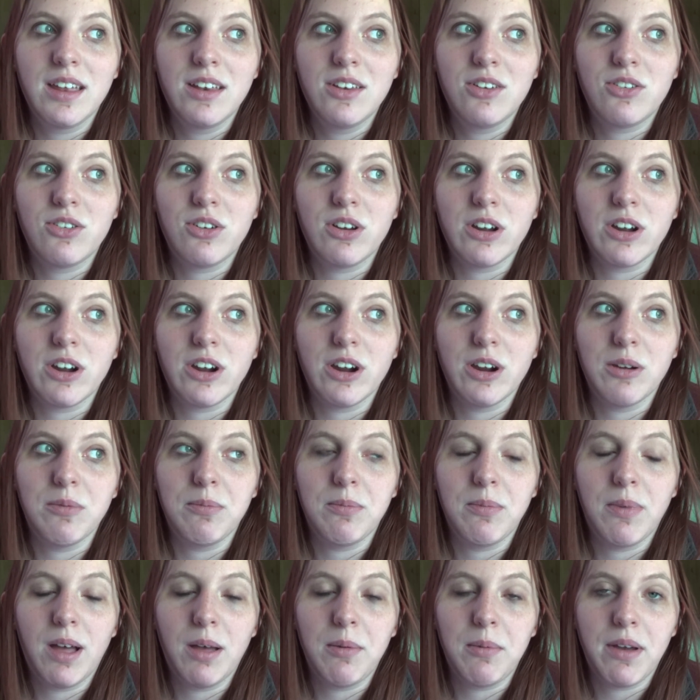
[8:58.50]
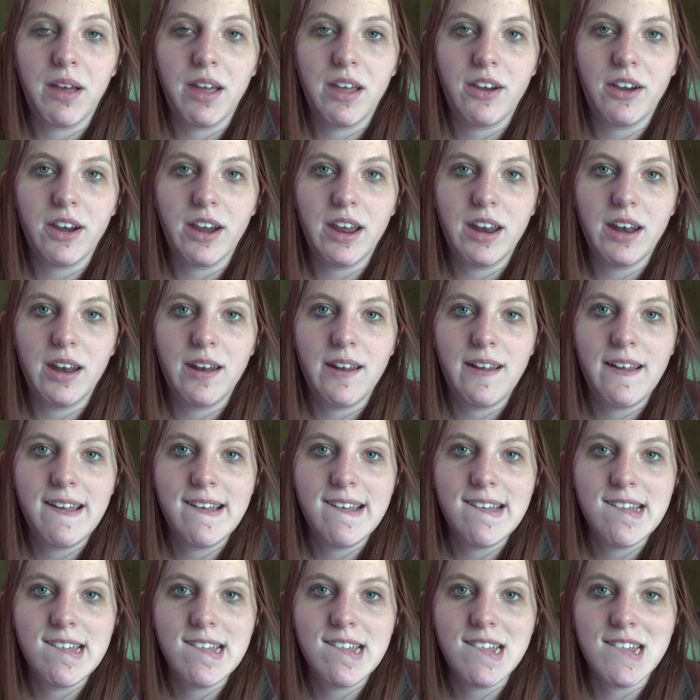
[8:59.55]
trigger a migraine,
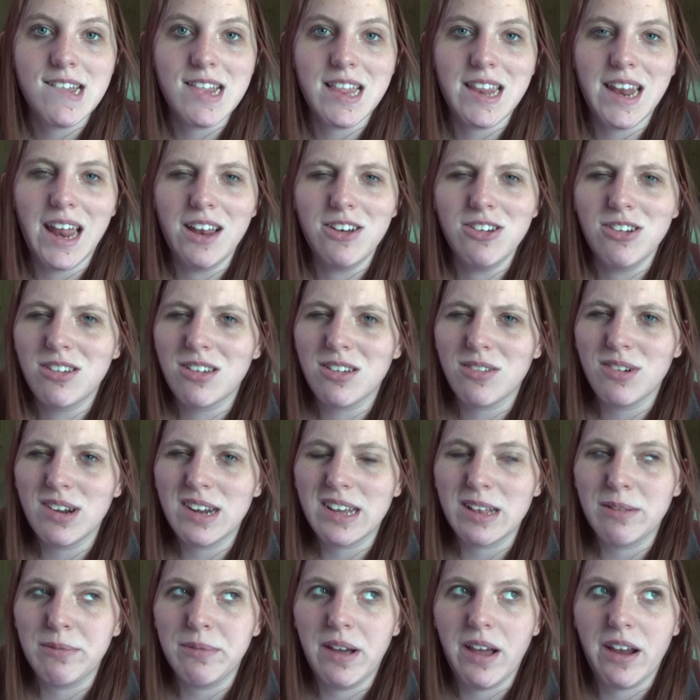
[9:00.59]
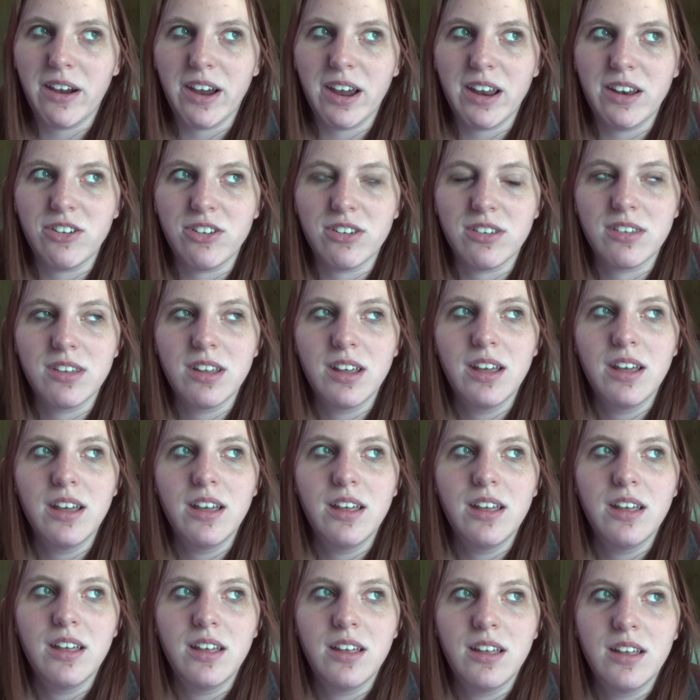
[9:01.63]
and not just a regular migraine, just
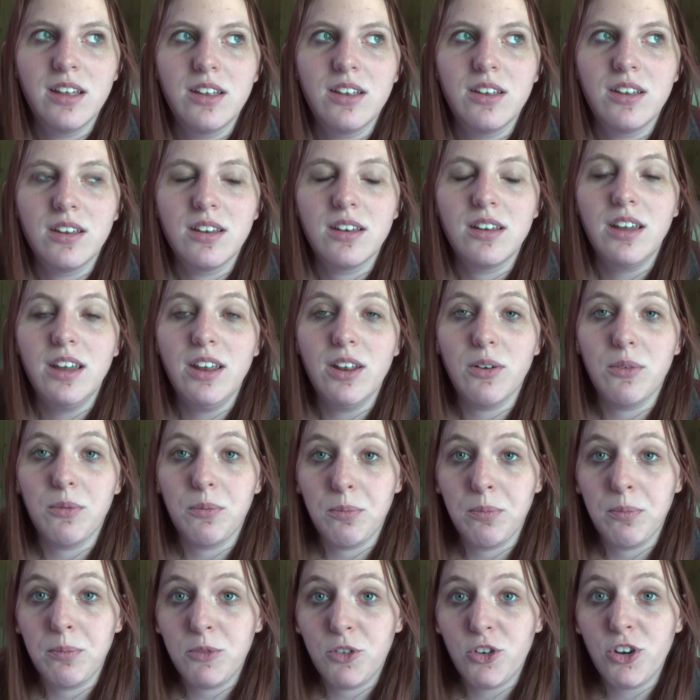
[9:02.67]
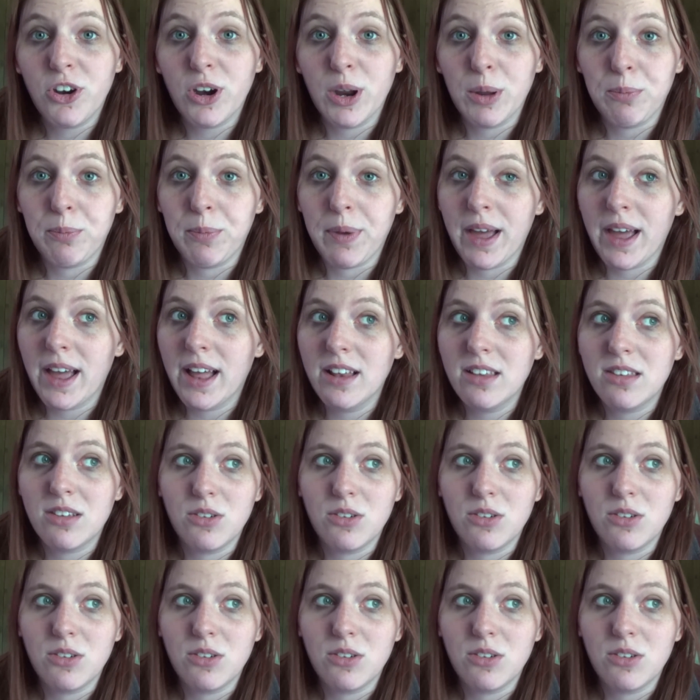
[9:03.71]
trigger it bad.